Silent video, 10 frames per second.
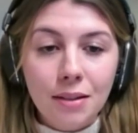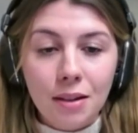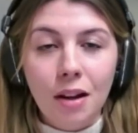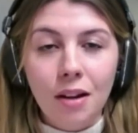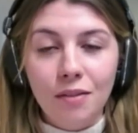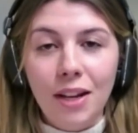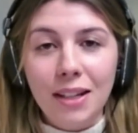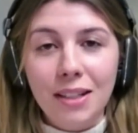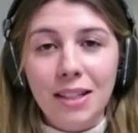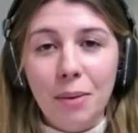So that's the
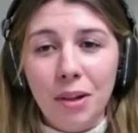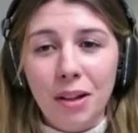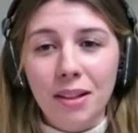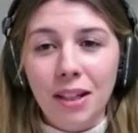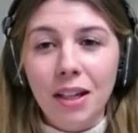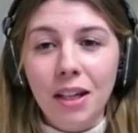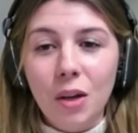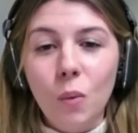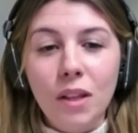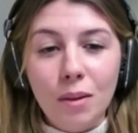kind of next step, and I
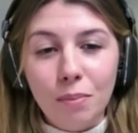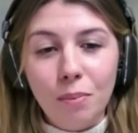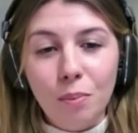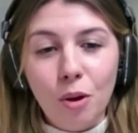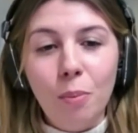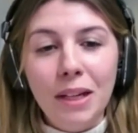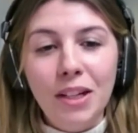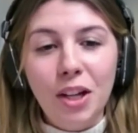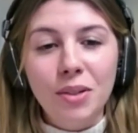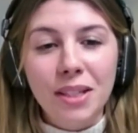think with it
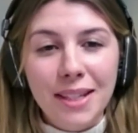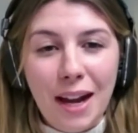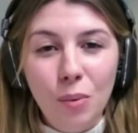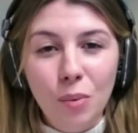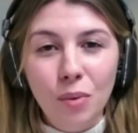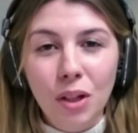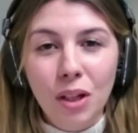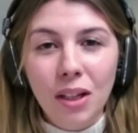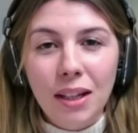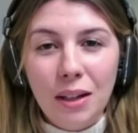properly noted
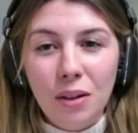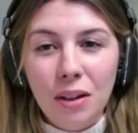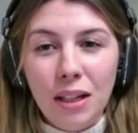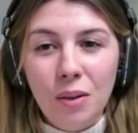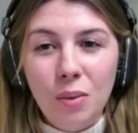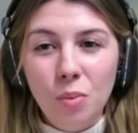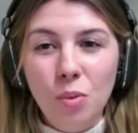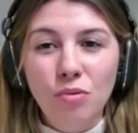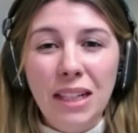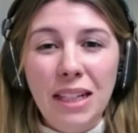down,
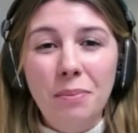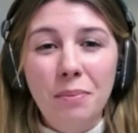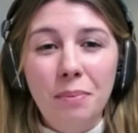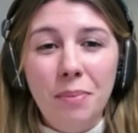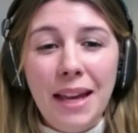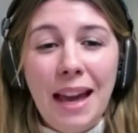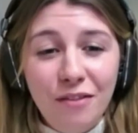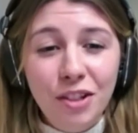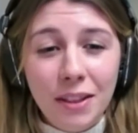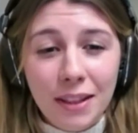it will really
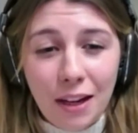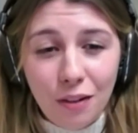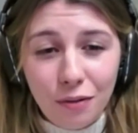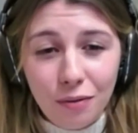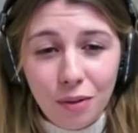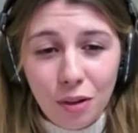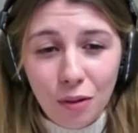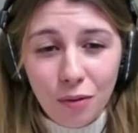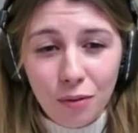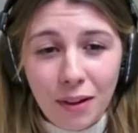be evident then
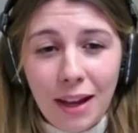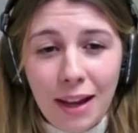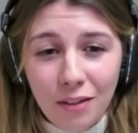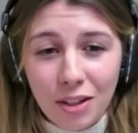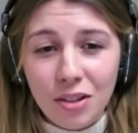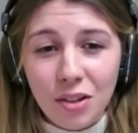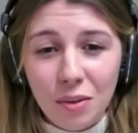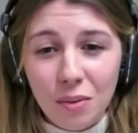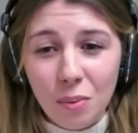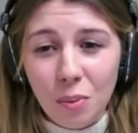of
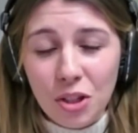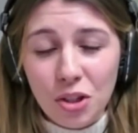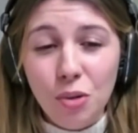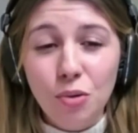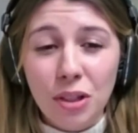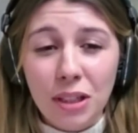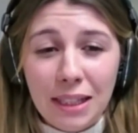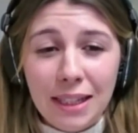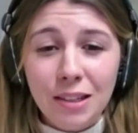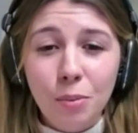areas which
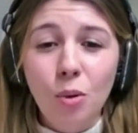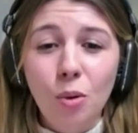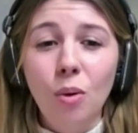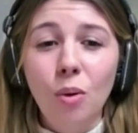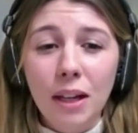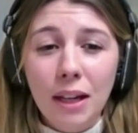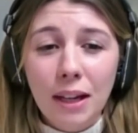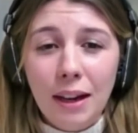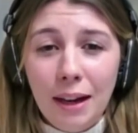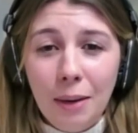children need that
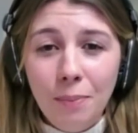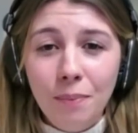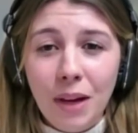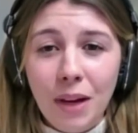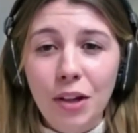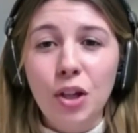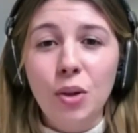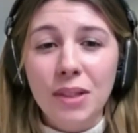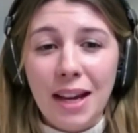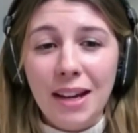support, and
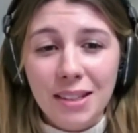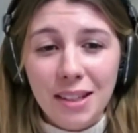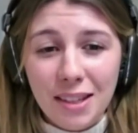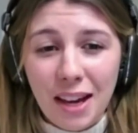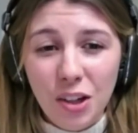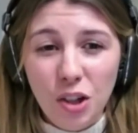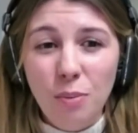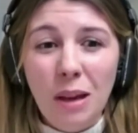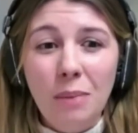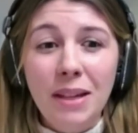who has accessed
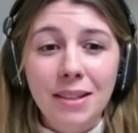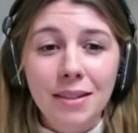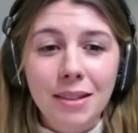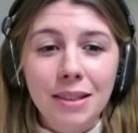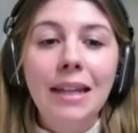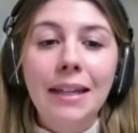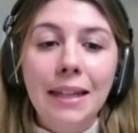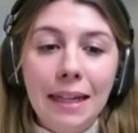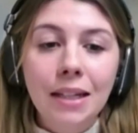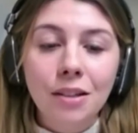that and who maybe is
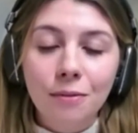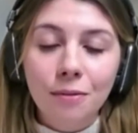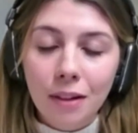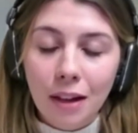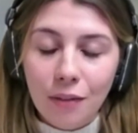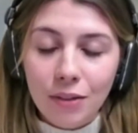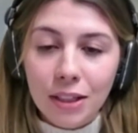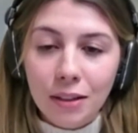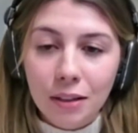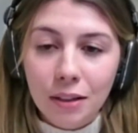still in need of
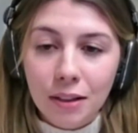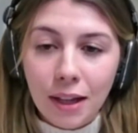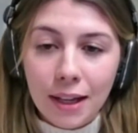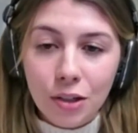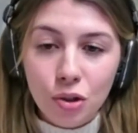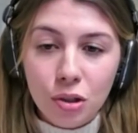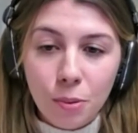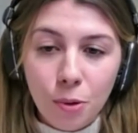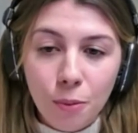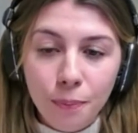having that
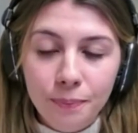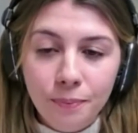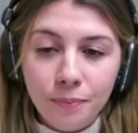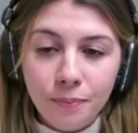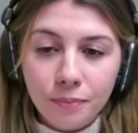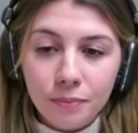extra support.